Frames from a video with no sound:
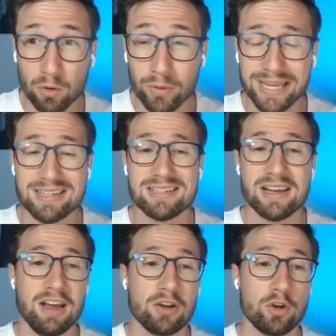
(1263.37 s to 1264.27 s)
of weeks,
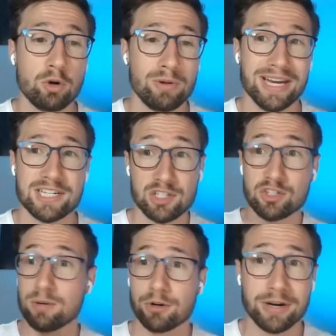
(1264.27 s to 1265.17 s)
Google will actually
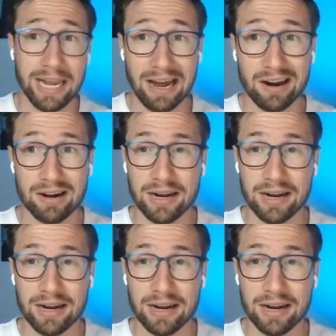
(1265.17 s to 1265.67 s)
stop your account.